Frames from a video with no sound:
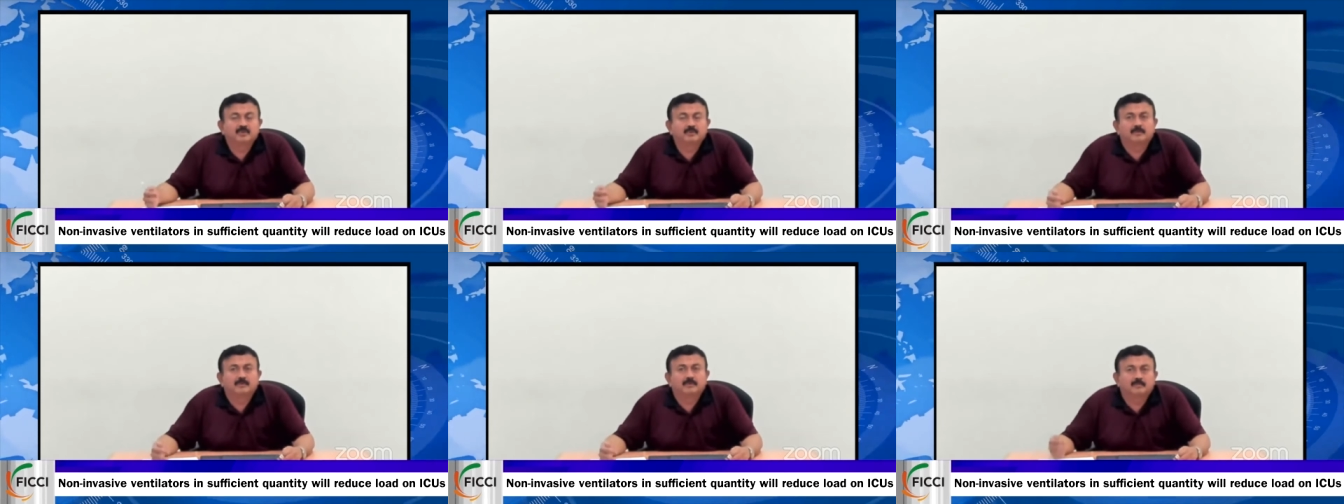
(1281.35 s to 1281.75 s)

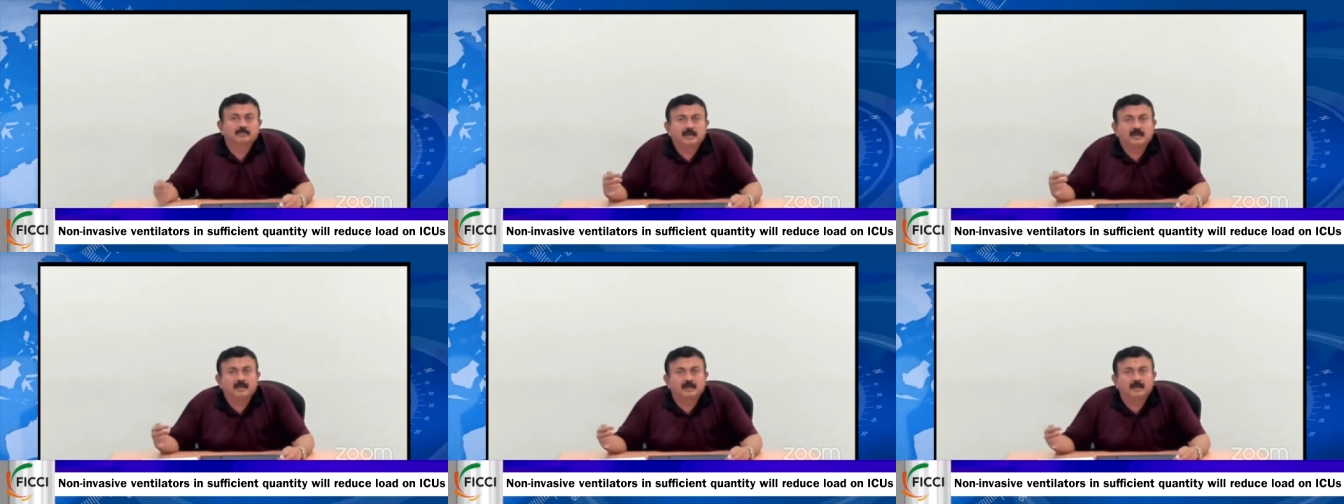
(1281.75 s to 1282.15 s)
you know,
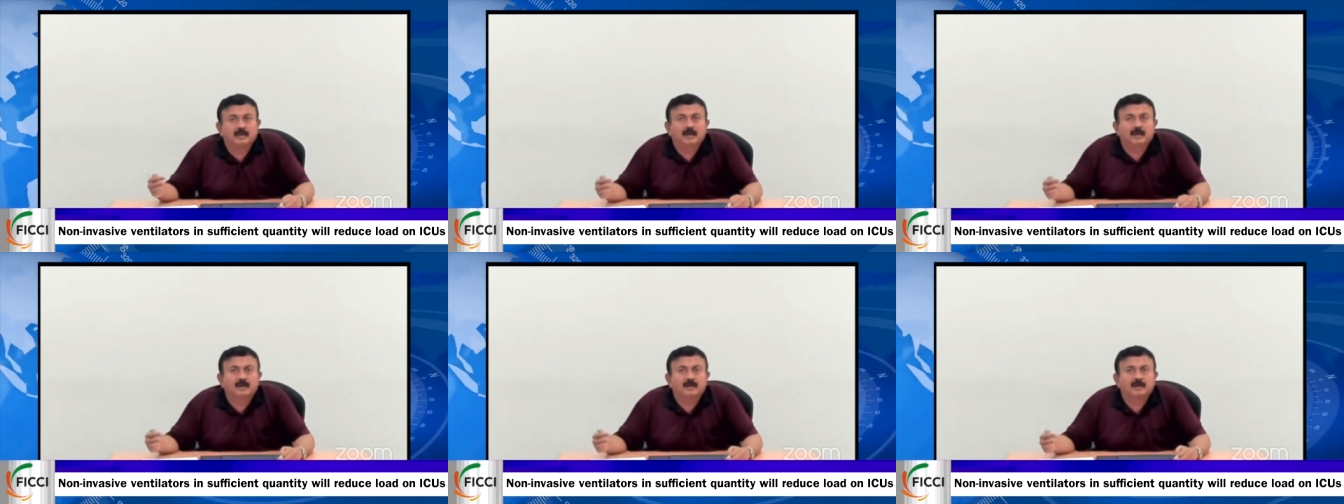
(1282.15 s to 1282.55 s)

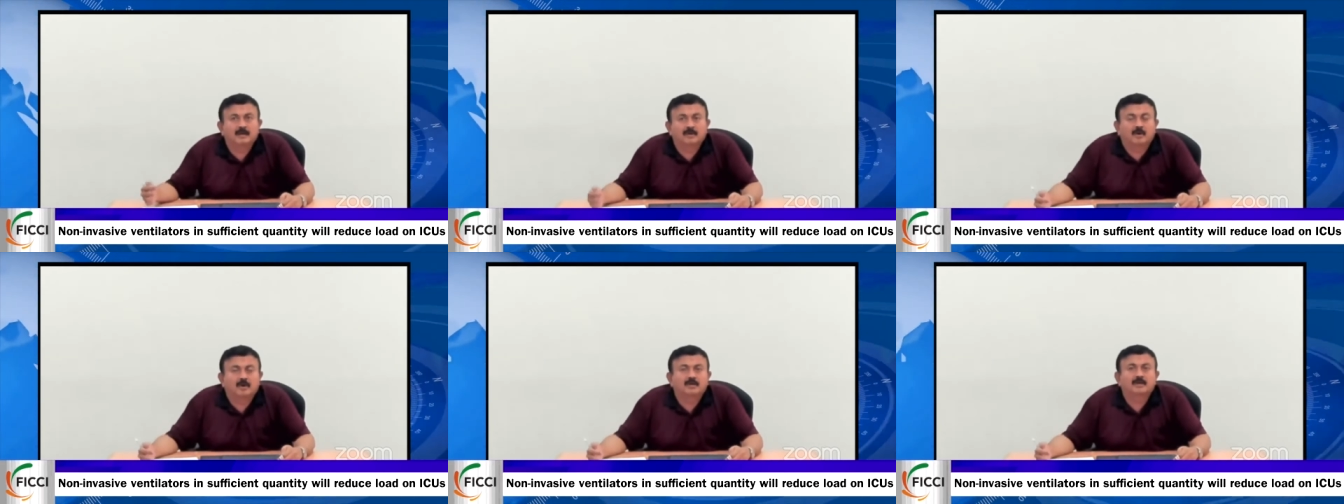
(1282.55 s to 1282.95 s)
uh, uh,
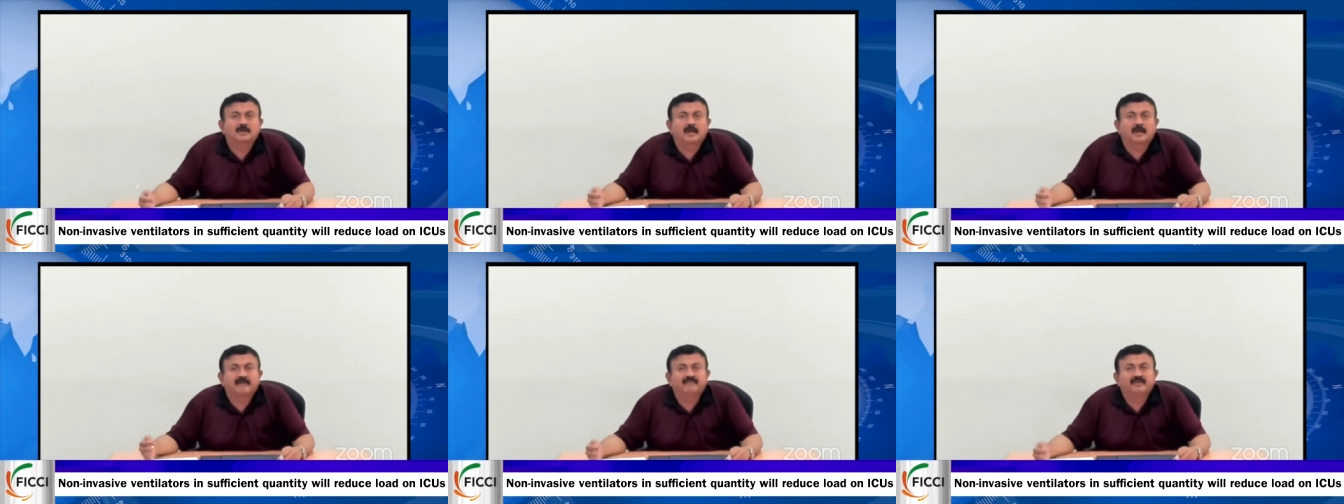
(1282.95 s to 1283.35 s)
not
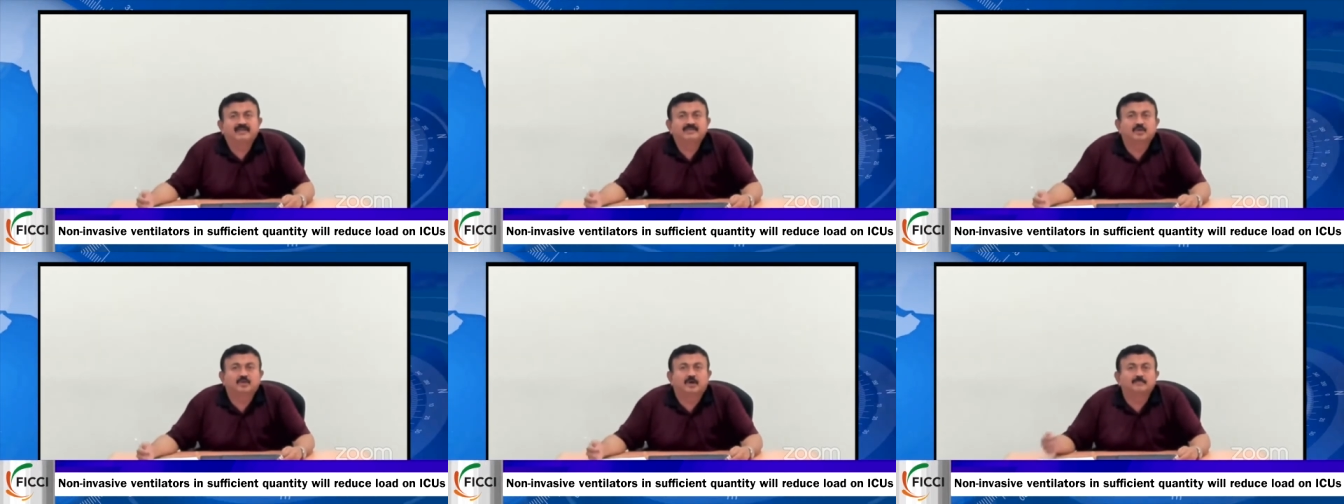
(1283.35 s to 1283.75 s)
having
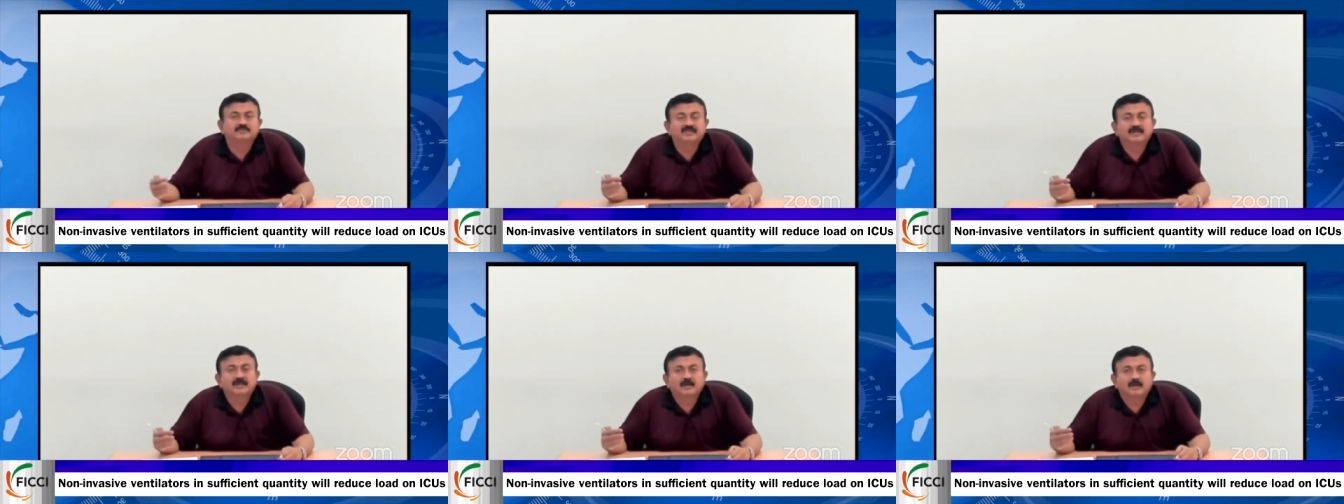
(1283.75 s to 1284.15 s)
jobs.